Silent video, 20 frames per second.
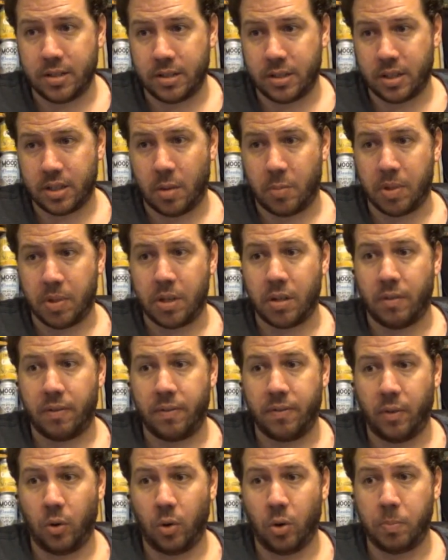It's coming up
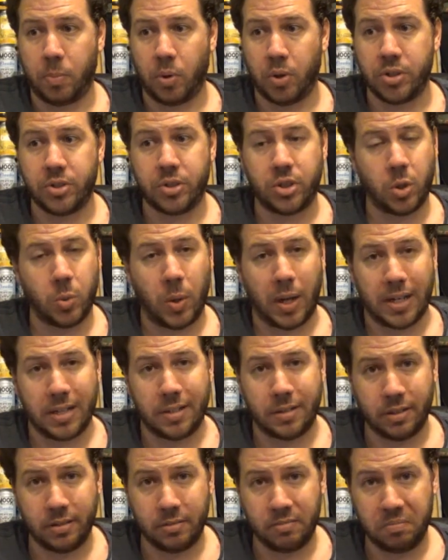
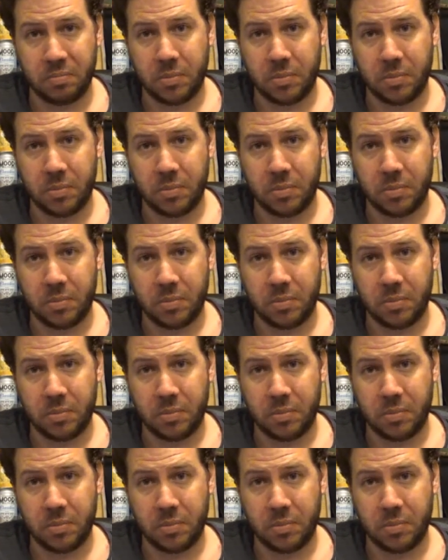4.28,